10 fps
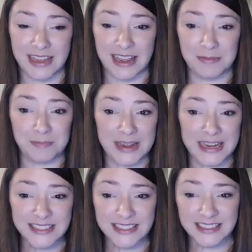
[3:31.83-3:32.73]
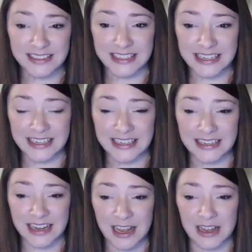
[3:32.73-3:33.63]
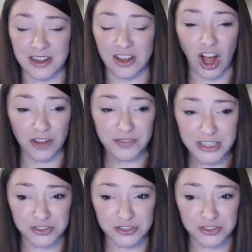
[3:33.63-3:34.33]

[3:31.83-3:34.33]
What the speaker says: am basically a coffee